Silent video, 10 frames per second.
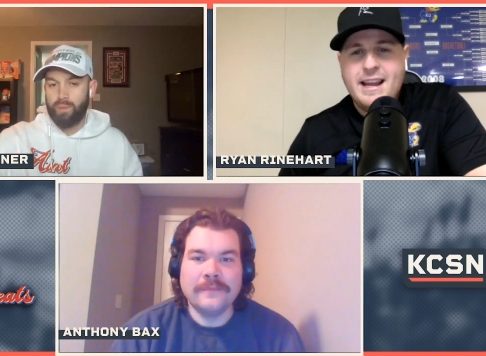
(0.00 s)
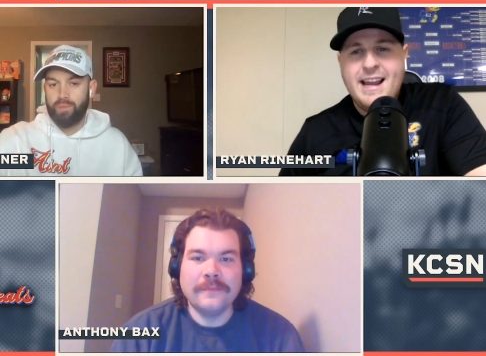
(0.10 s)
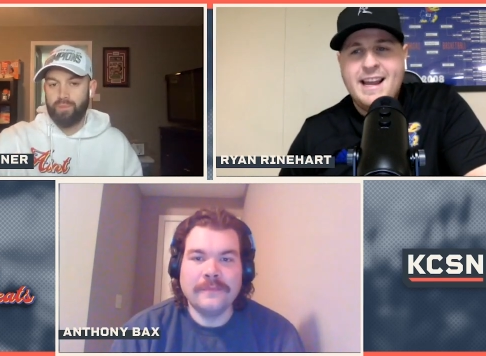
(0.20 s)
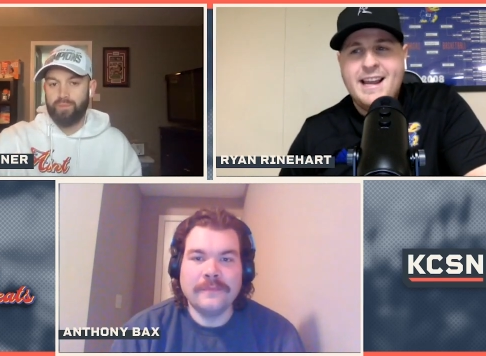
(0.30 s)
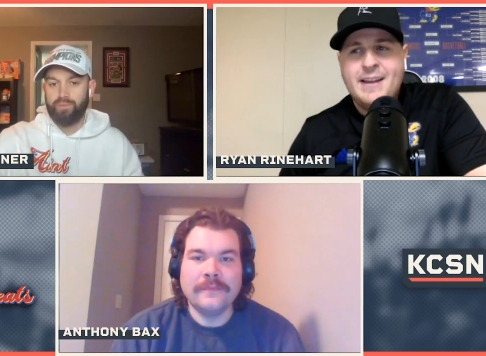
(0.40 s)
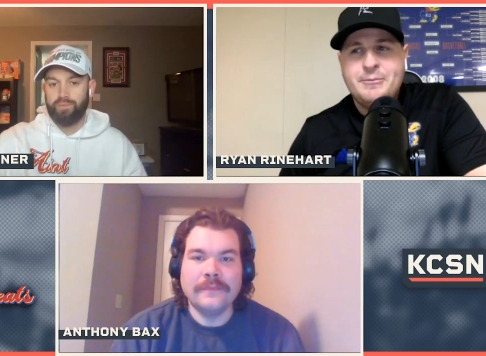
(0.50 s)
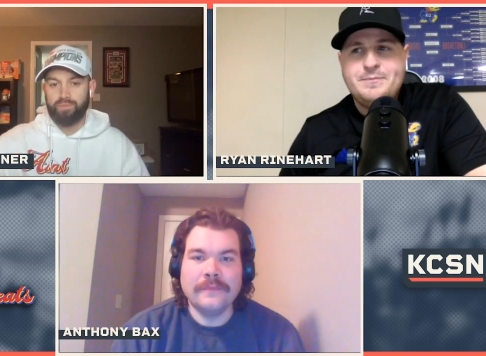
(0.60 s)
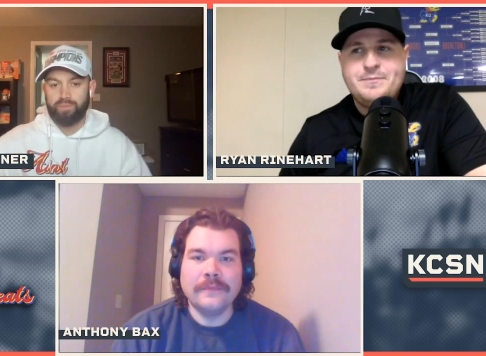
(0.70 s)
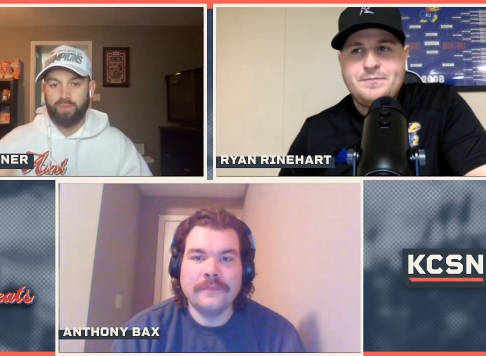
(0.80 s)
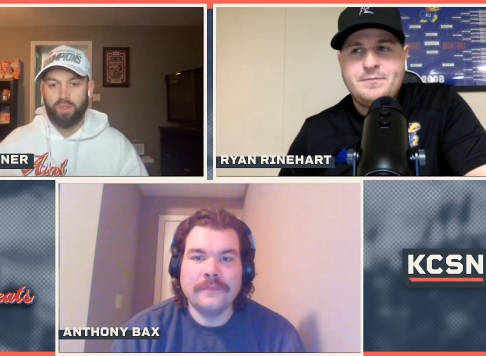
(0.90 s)
Speaker 1: And
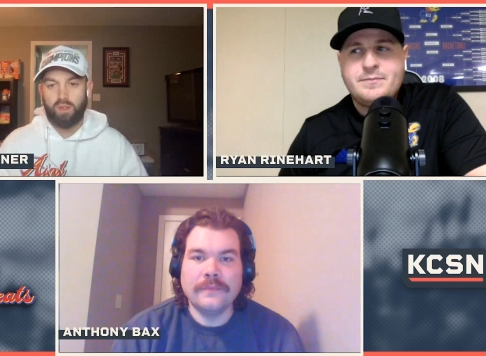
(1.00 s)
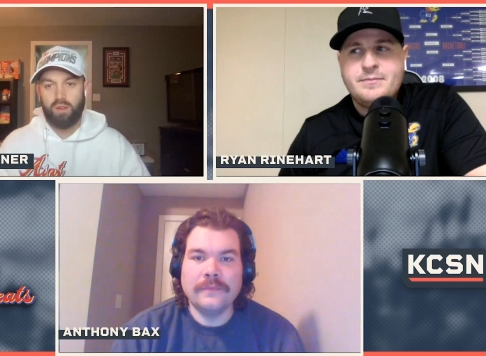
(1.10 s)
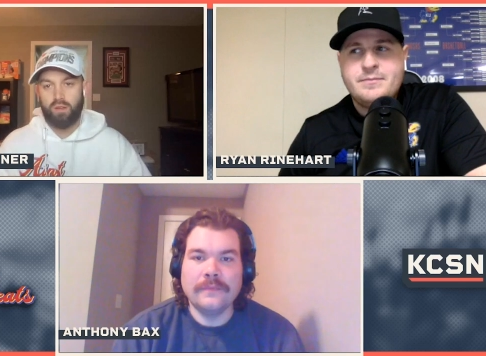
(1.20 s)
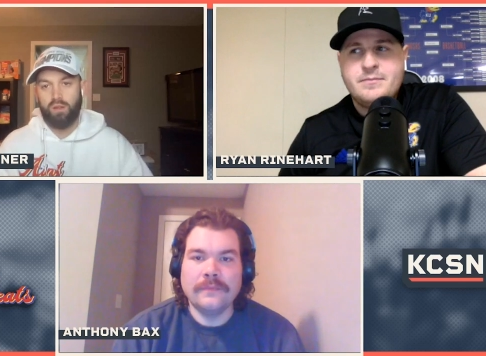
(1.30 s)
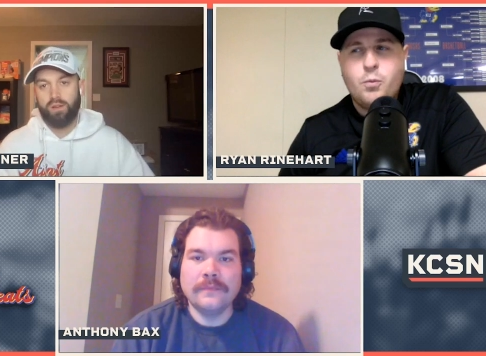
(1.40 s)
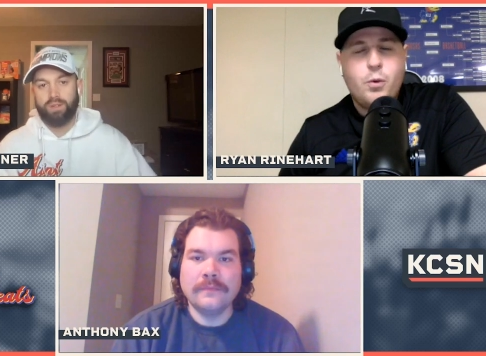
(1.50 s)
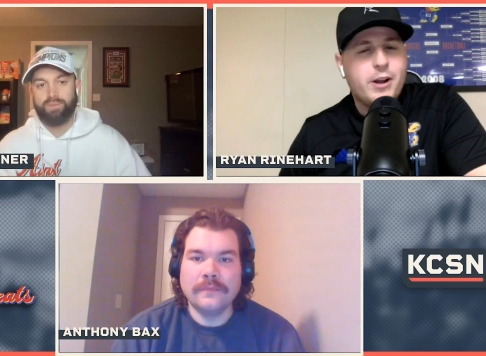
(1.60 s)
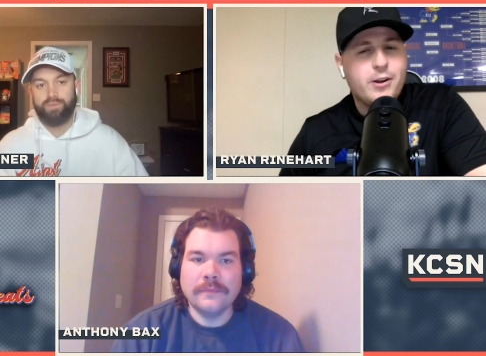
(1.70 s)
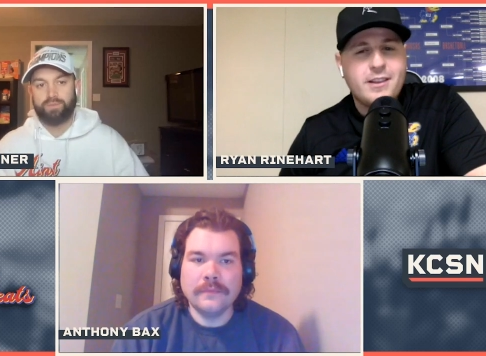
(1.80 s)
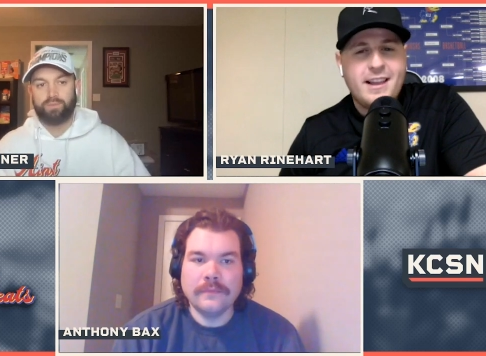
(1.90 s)

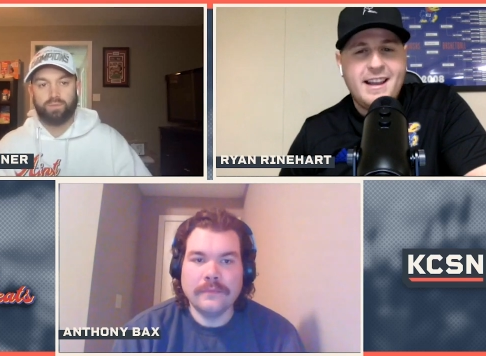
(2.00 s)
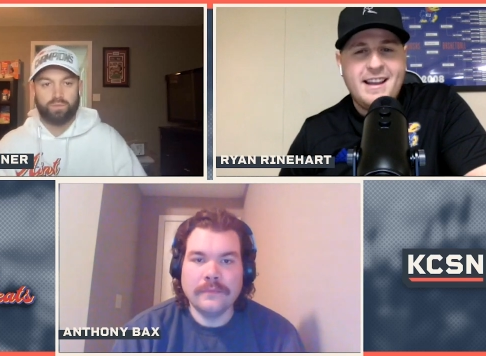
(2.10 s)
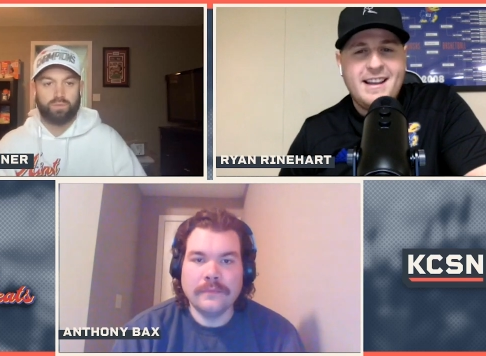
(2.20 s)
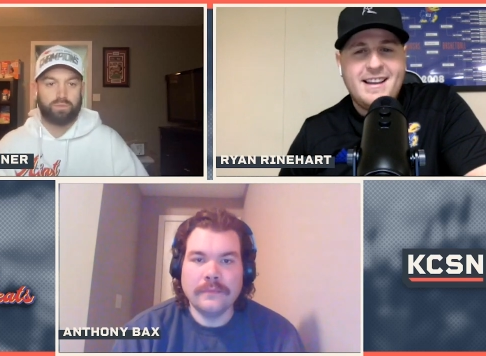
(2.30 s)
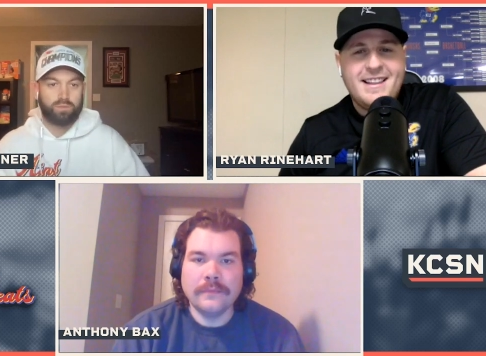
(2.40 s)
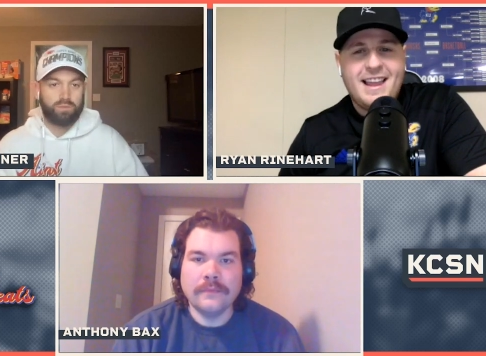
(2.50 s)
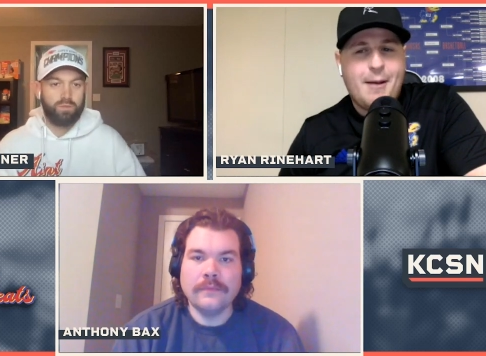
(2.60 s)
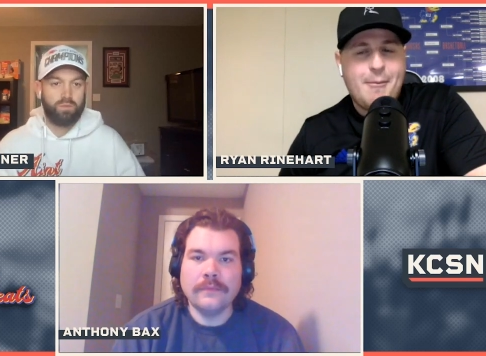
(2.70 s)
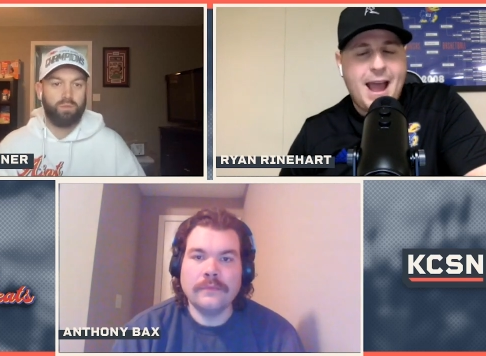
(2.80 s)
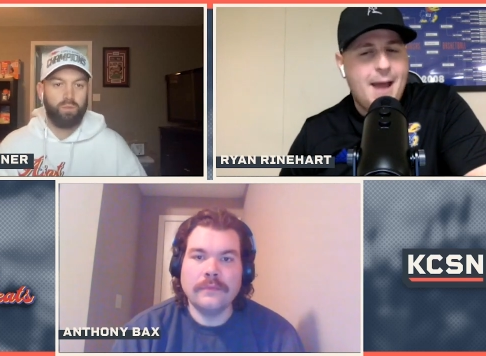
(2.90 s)
weirdly, like,
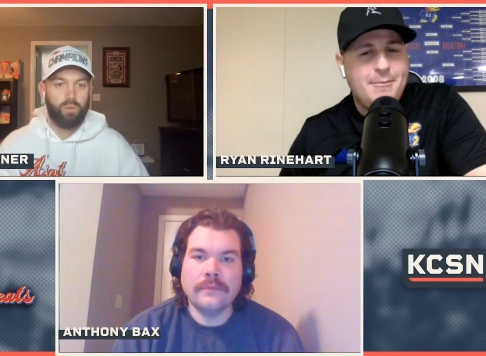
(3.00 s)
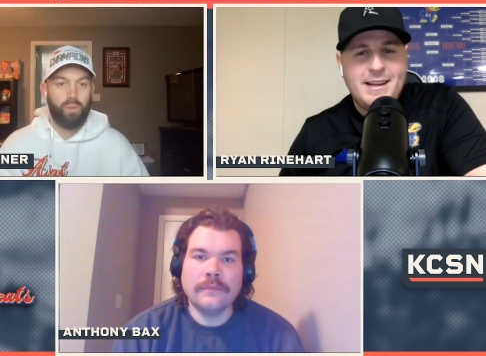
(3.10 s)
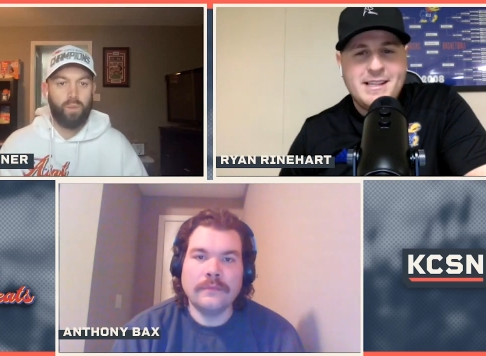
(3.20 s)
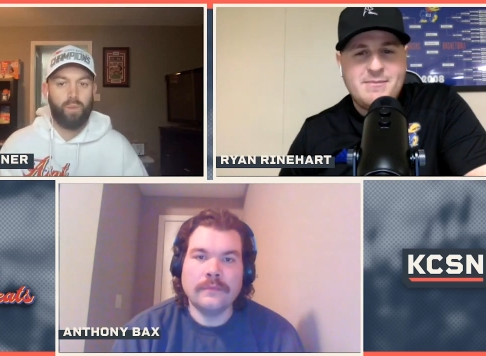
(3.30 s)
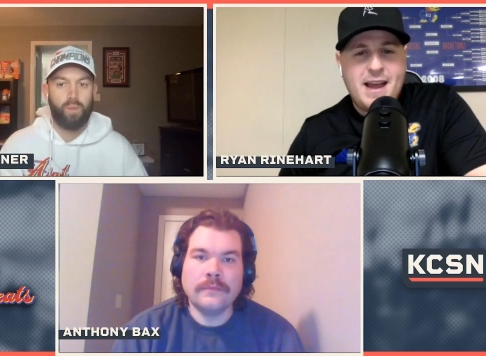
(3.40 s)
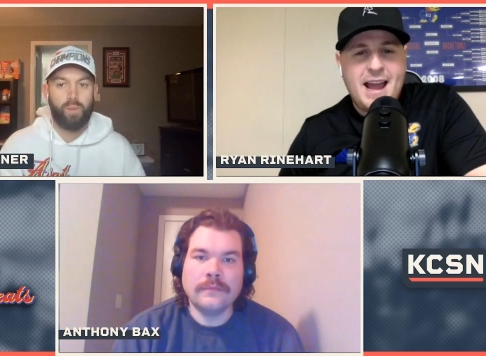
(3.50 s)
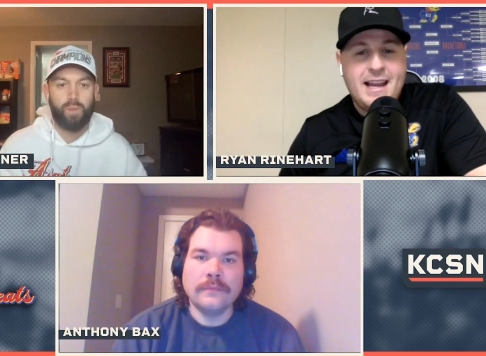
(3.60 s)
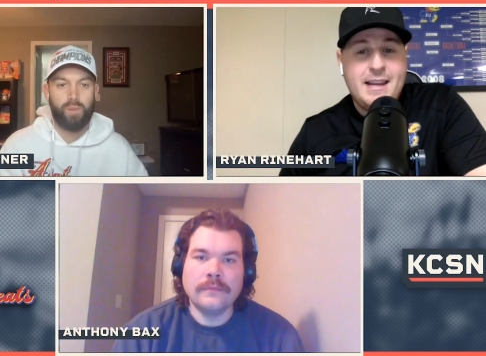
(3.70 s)
I'm happy he's back.